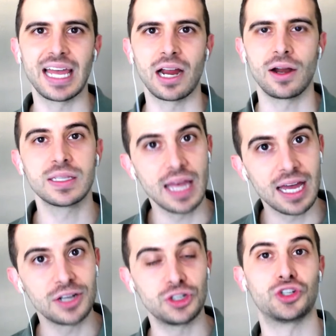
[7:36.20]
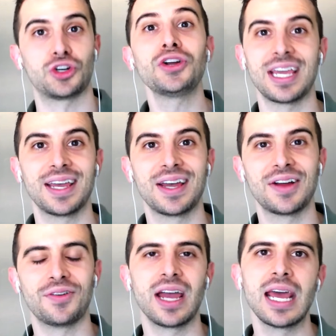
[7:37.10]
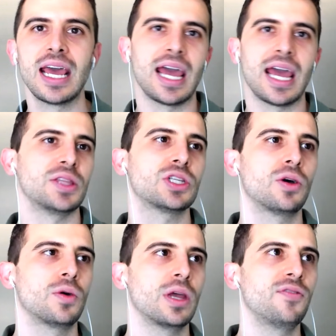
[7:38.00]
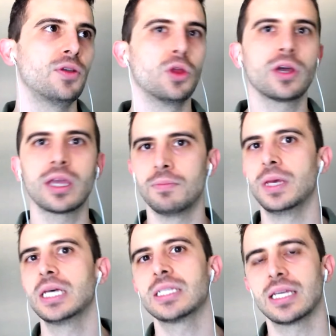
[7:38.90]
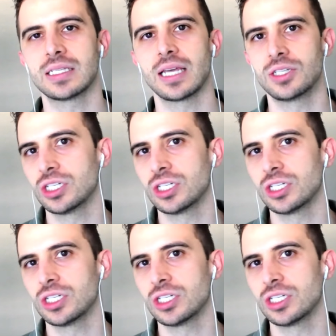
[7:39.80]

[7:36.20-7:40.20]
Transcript: It's that journey. Right? And so if you look at business as just a